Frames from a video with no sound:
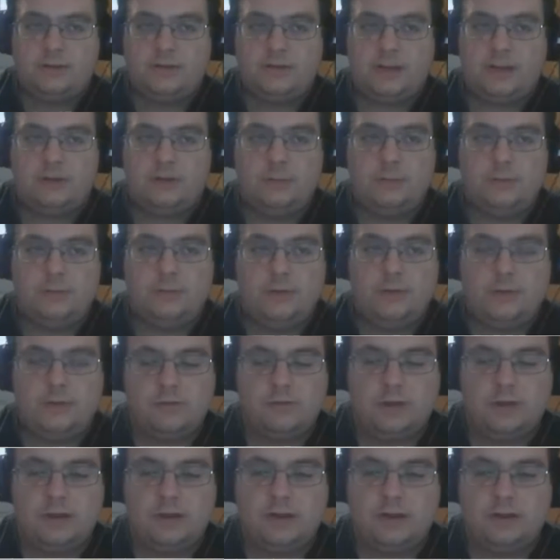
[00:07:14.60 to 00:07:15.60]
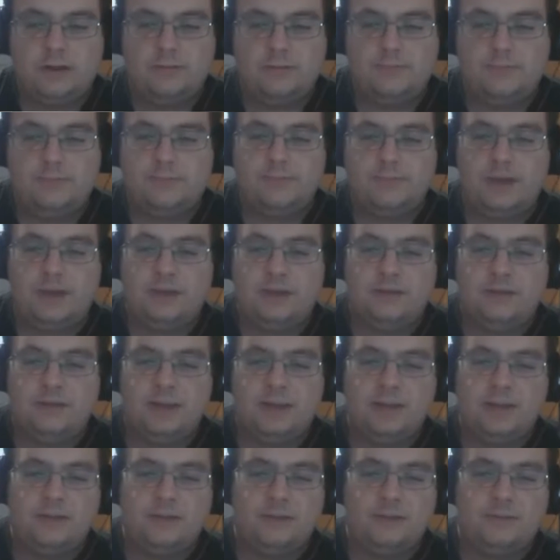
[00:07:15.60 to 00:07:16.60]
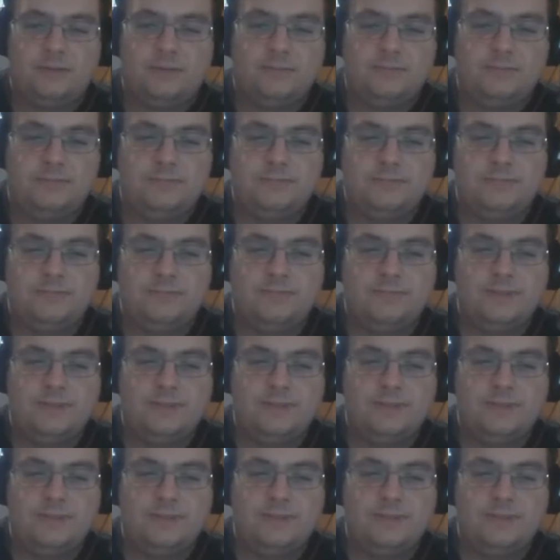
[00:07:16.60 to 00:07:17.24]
That was a terrible Ryu kill. I don't care though.